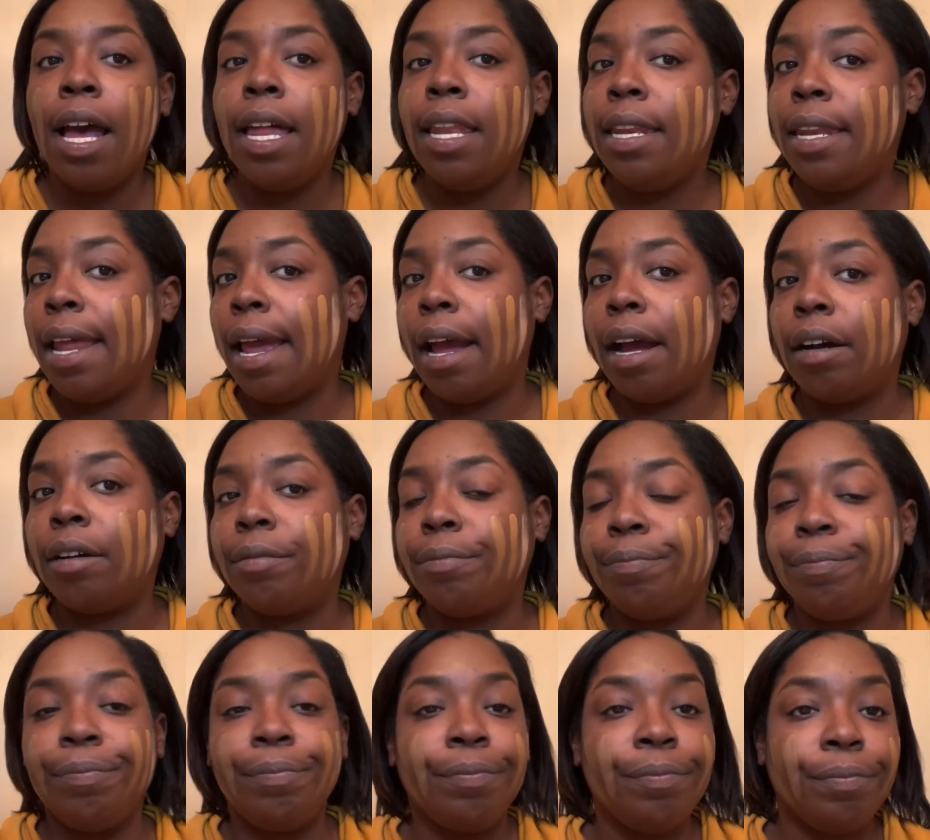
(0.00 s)
Now,
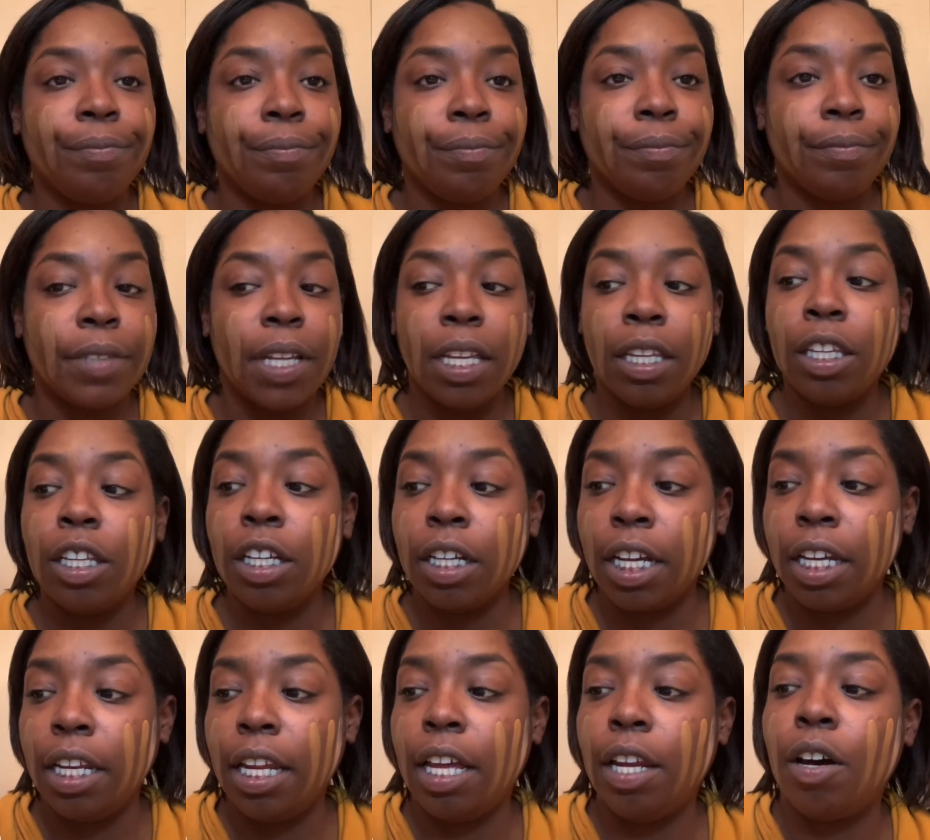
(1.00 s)

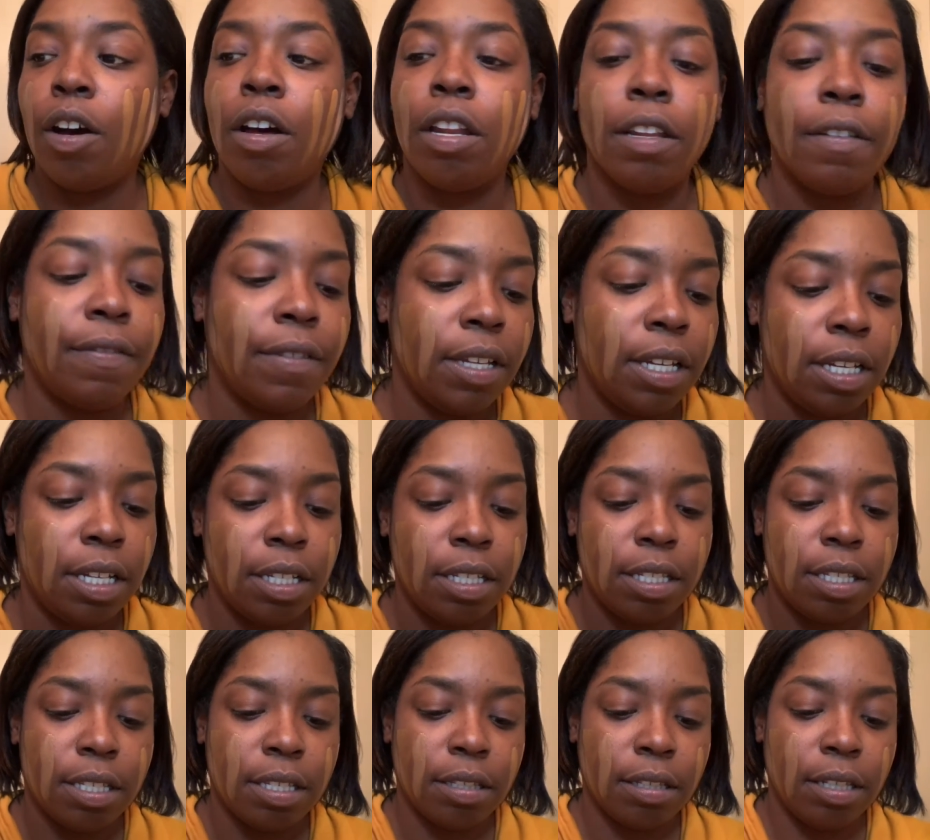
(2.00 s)
looking at all of
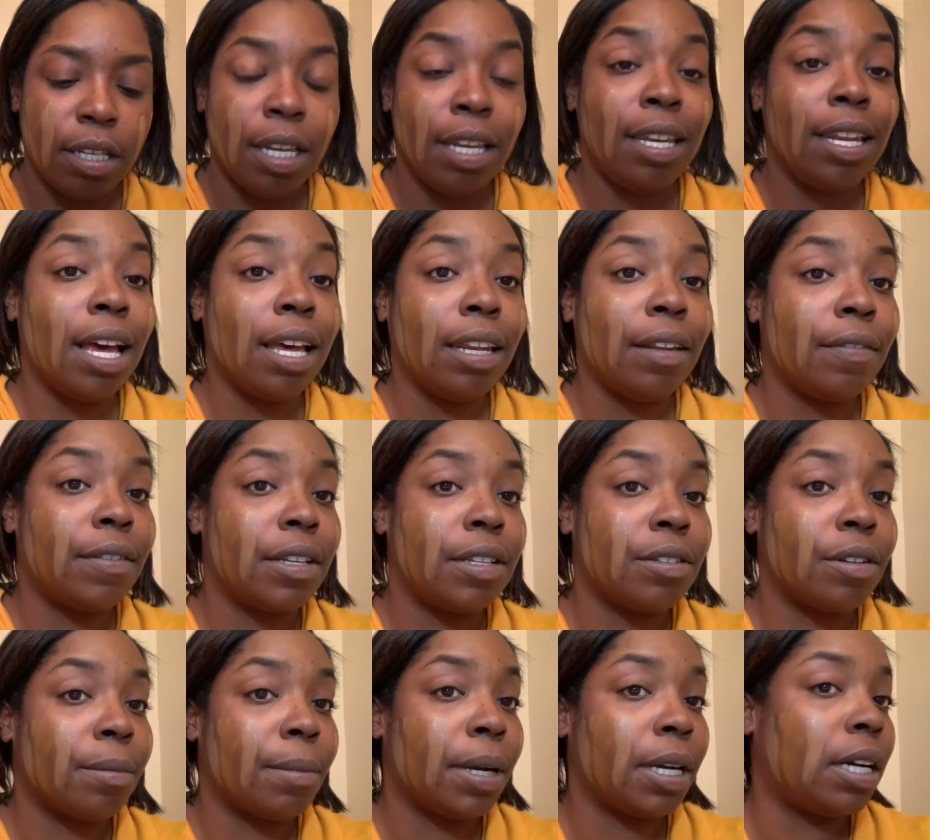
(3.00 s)
these, none of these
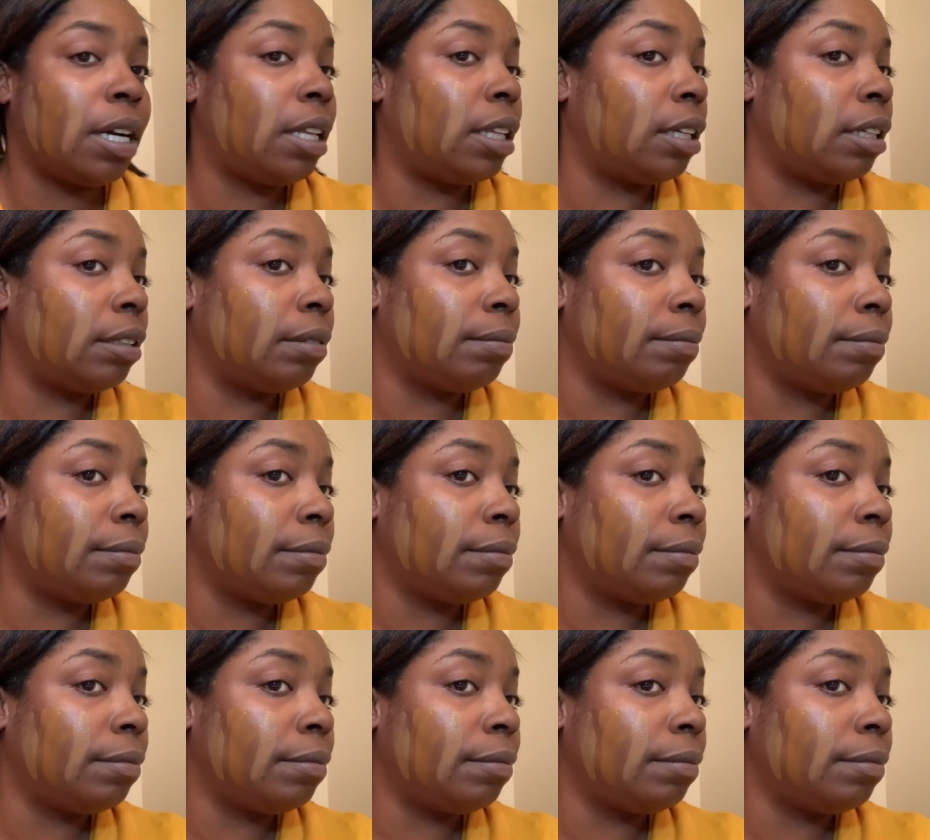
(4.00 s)
are my color.